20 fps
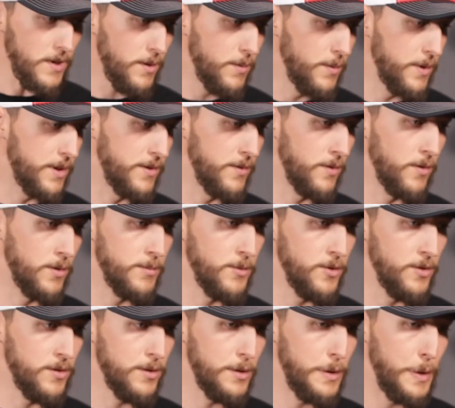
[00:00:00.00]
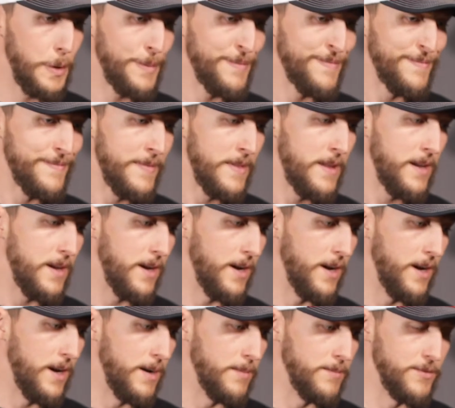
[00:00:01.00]
with a normal
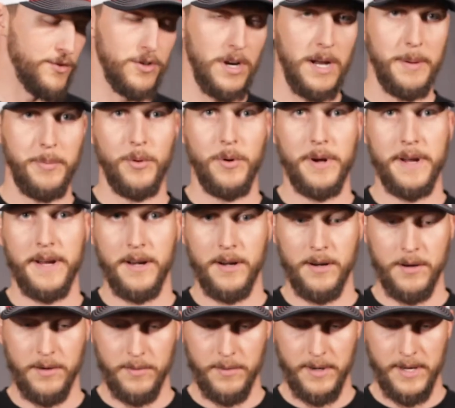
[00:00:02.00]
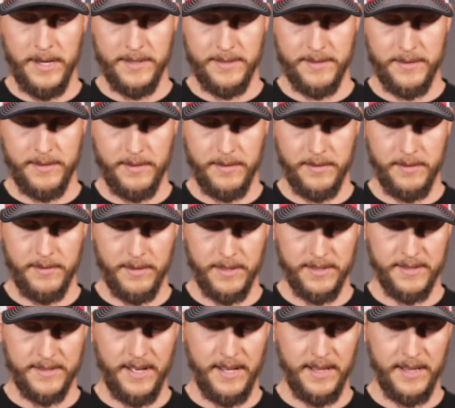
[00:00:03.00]
drop away arrow rest
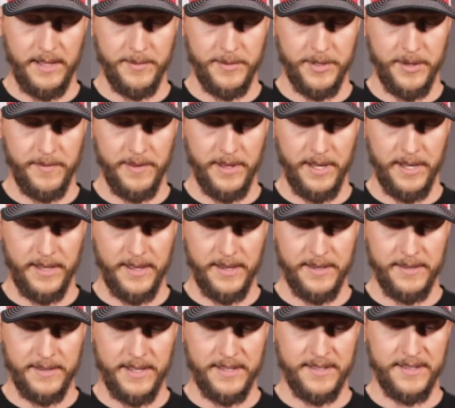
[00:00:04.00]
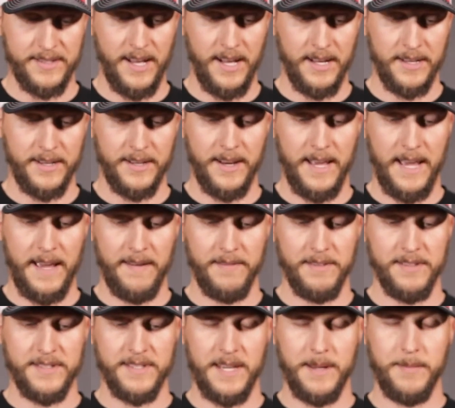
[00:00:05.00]
that's not limb driven like this, it's not going to have
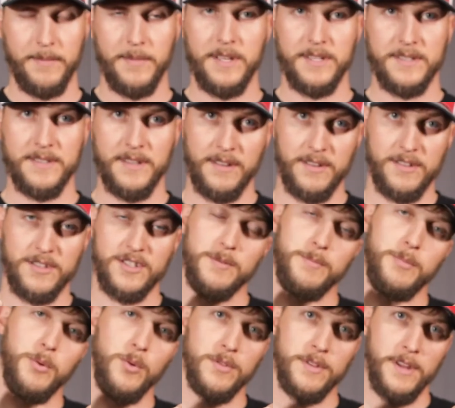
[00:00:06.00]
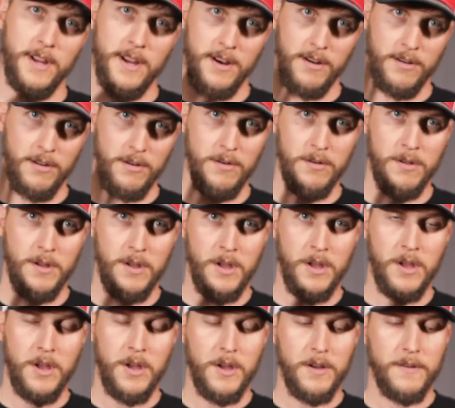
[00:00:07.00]
the same, it's not going to support the arrow
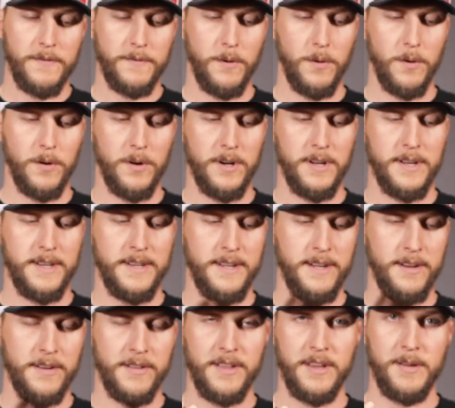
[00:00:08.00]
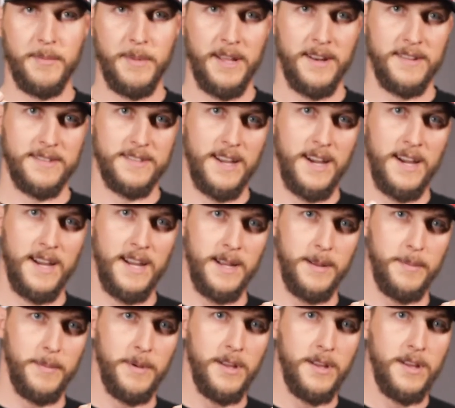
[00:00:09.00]
for near the amount of
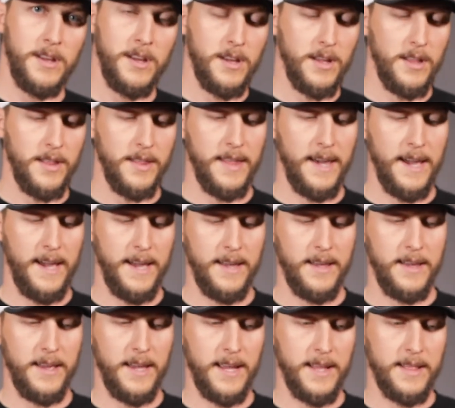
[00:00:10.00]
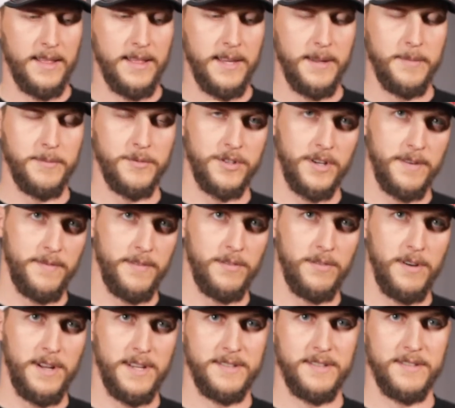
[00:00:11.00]
time that a limb driven
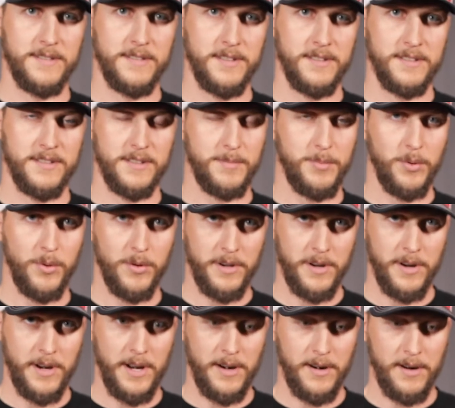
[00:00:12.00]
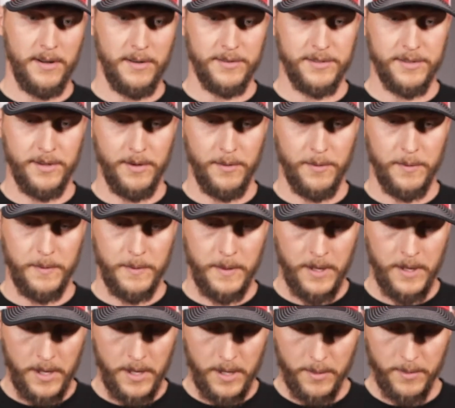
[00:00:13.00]
rest is going to support your arrow. So
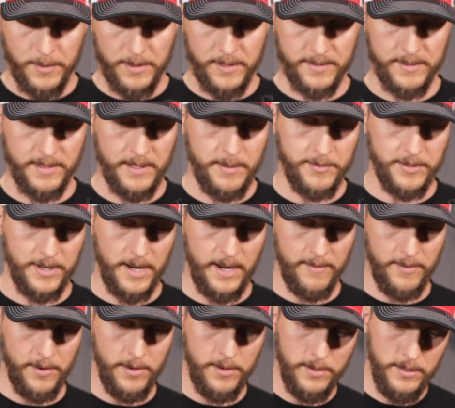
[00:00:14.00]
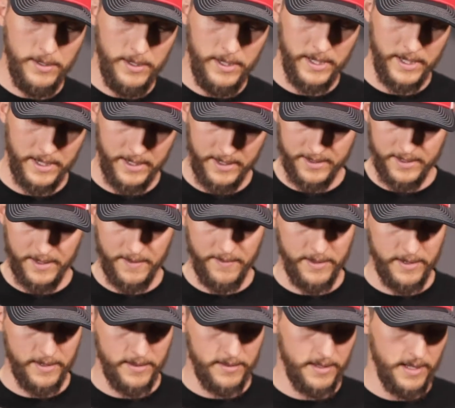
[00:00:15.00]
with this limb driver, they
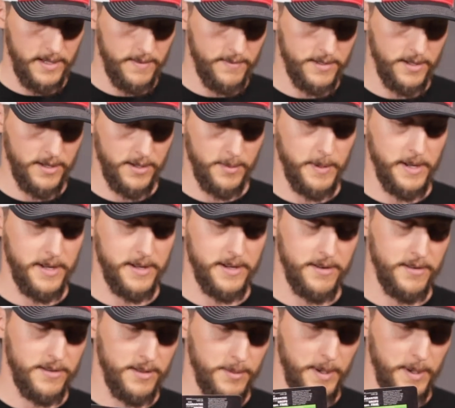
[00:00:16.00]
even talk about it here on the